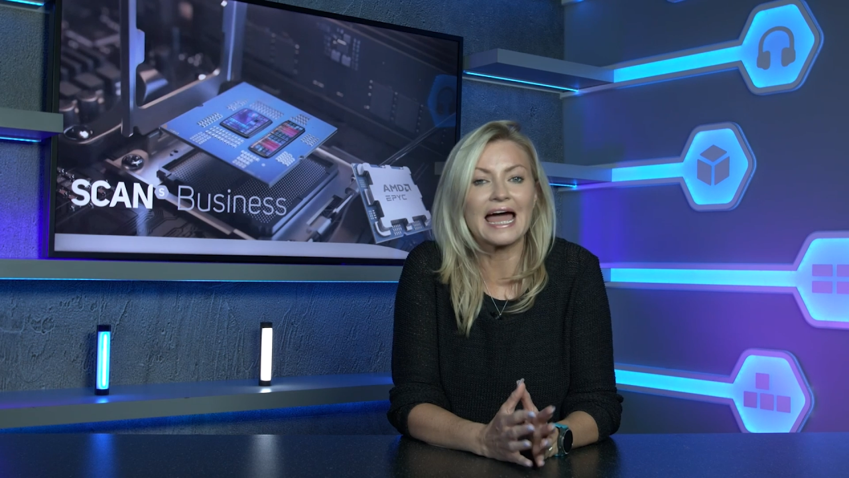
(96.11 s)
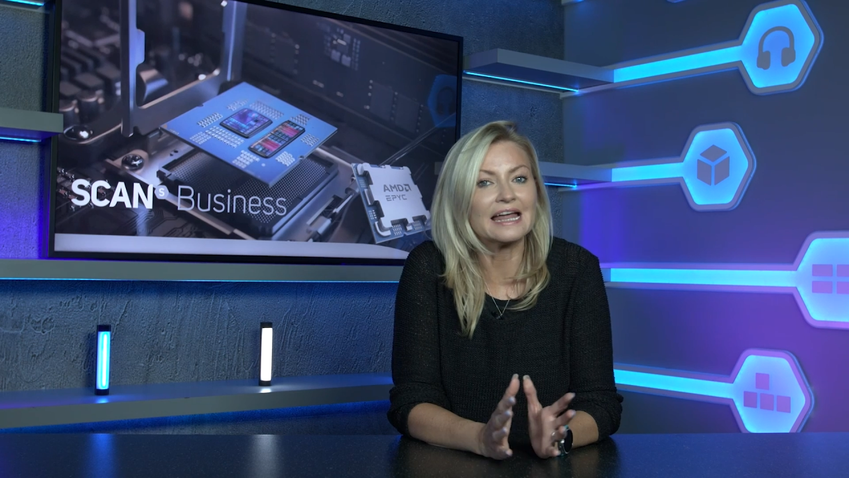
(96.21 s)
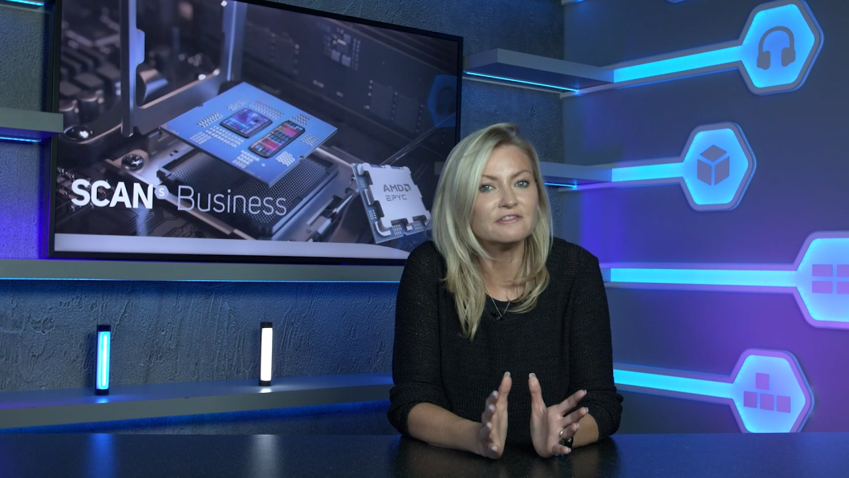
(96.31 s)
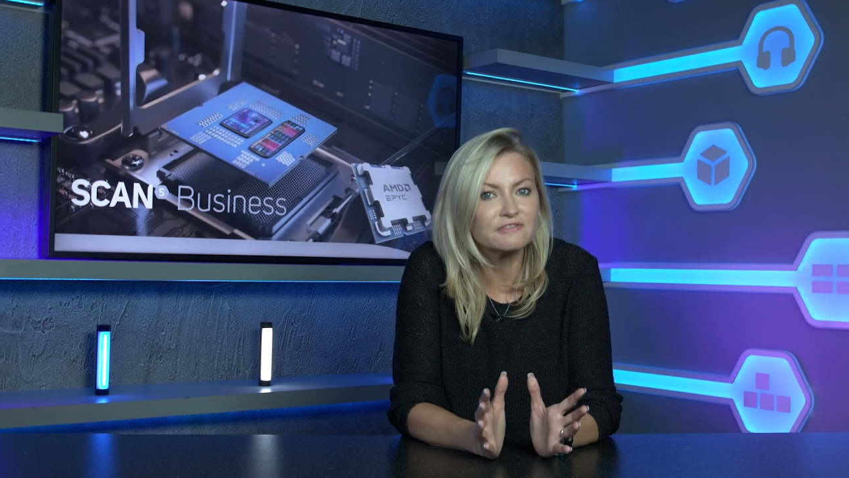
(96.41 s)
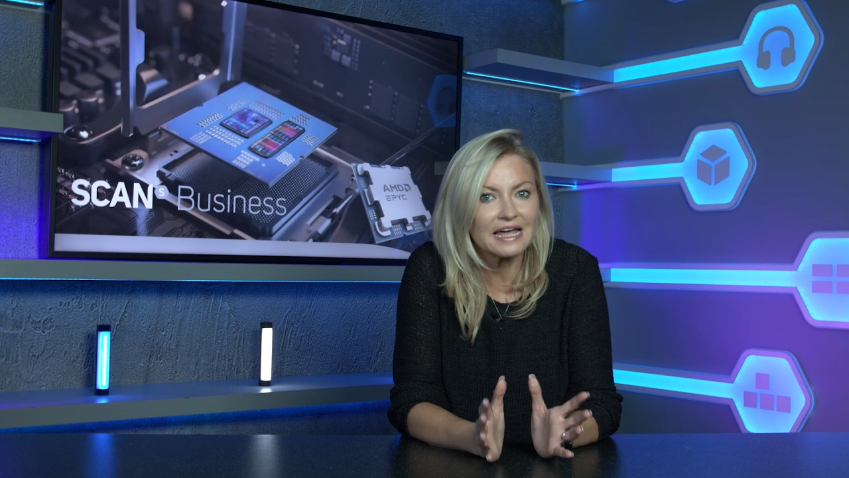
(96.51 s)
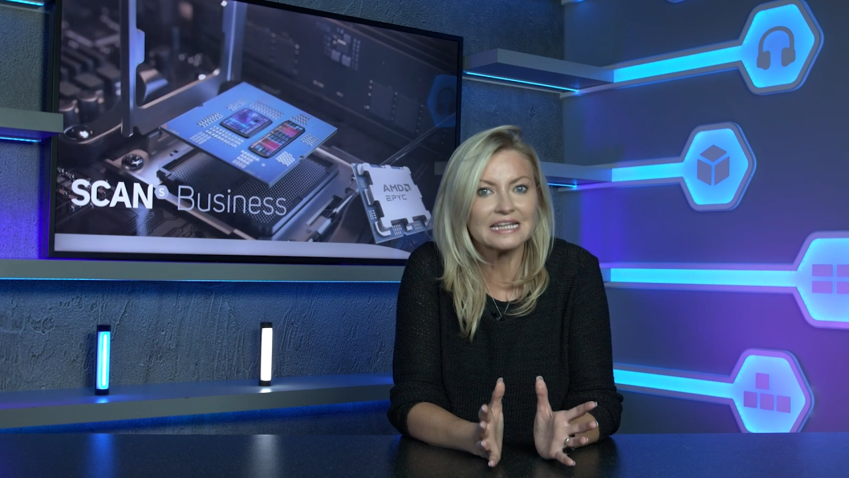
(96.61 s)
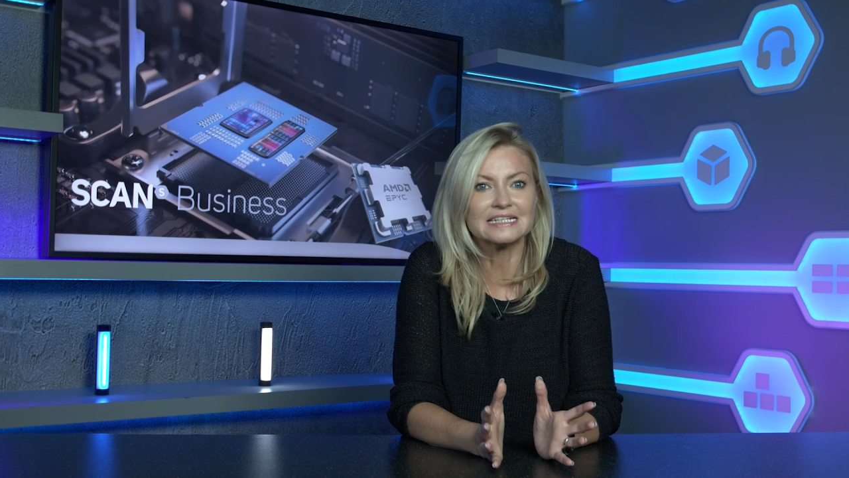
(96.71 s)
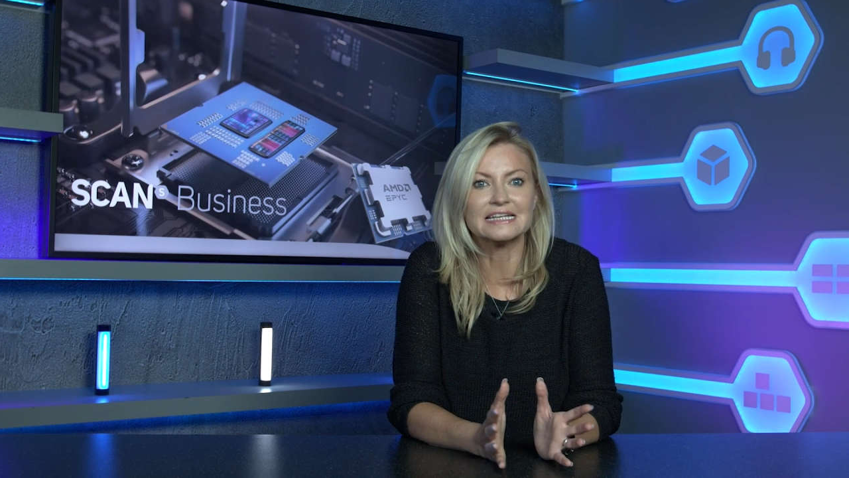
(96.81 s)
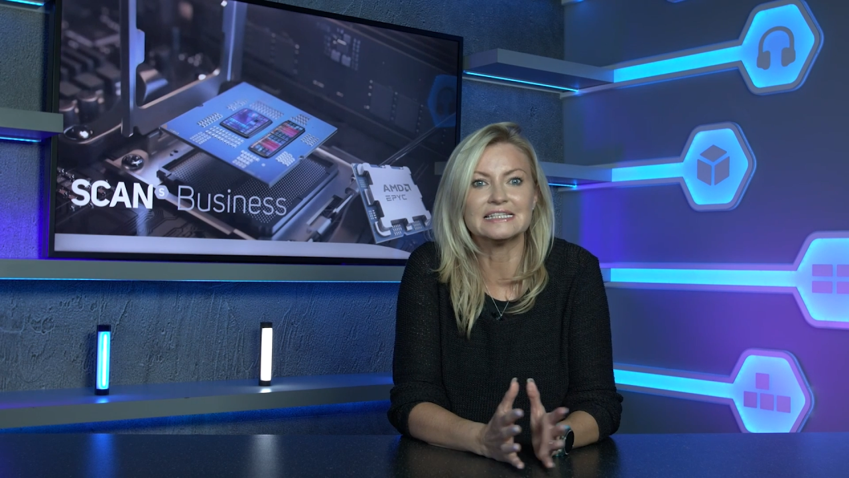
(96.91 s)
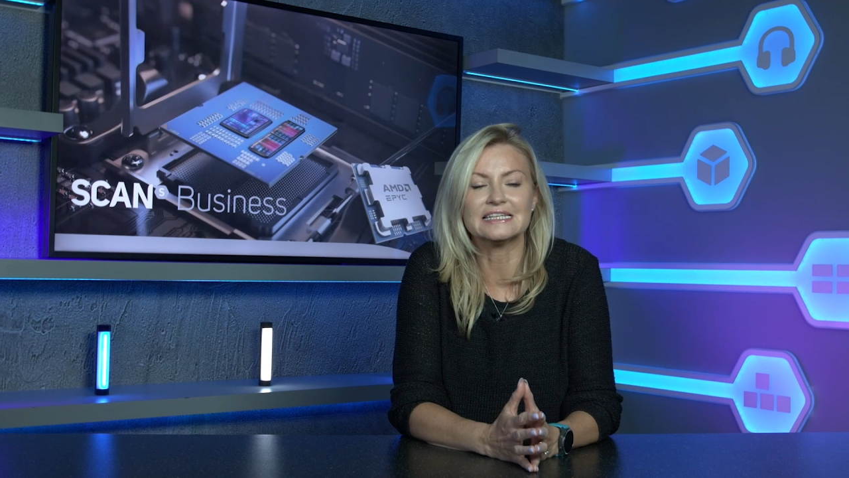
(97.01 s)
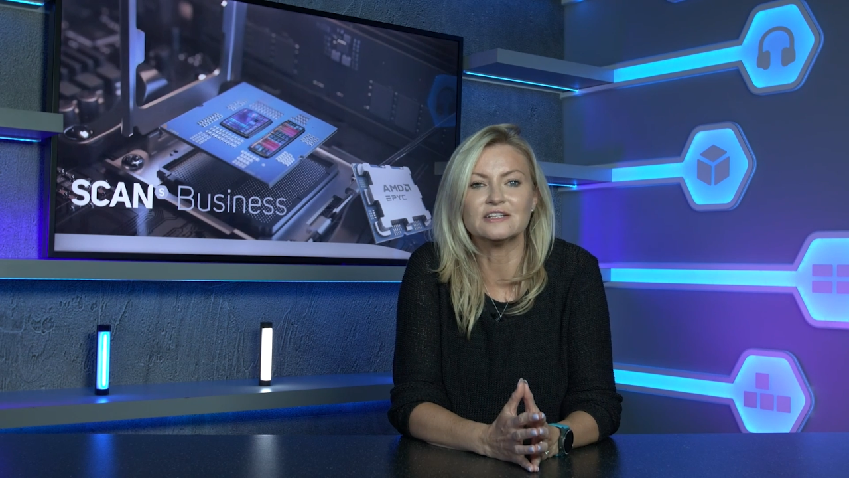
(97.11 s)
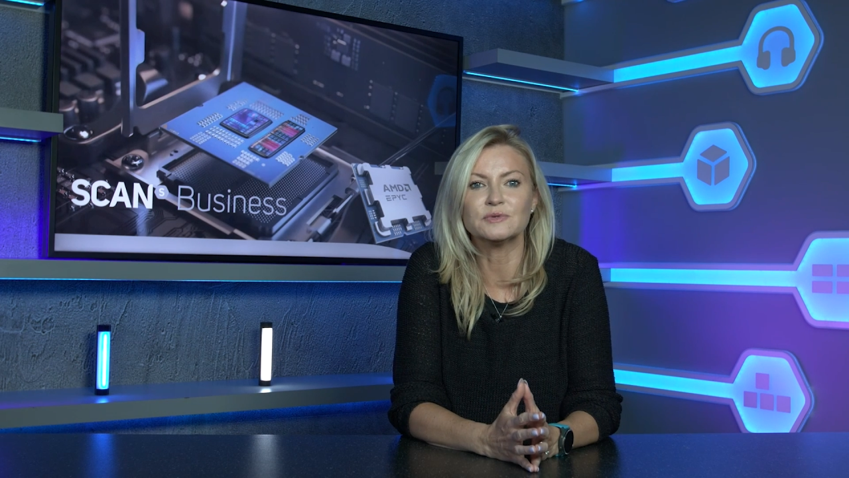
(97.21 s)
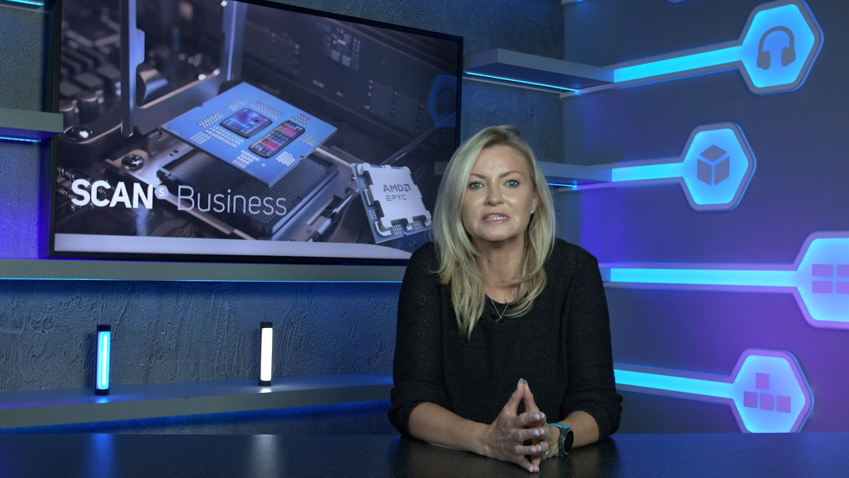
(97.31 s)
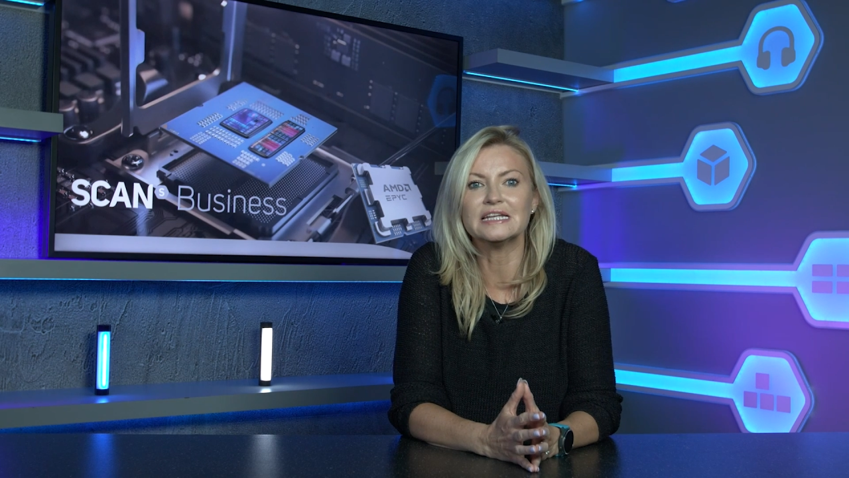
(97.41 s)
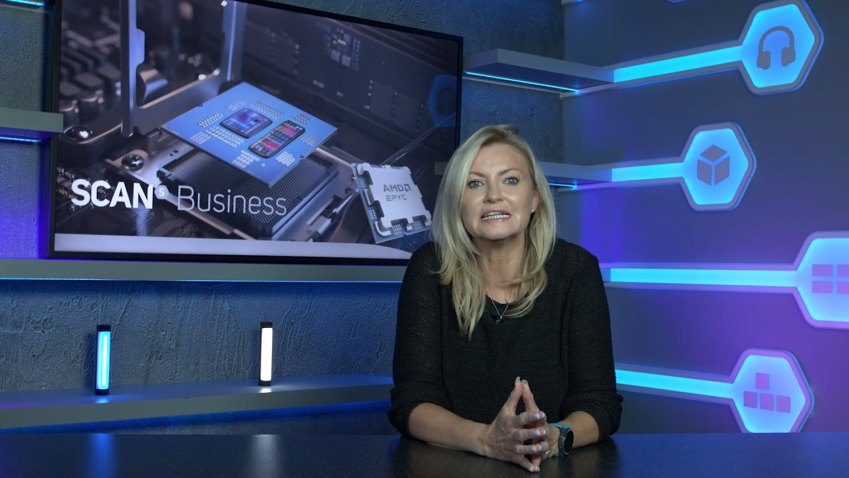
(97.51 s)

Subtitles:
and validated with the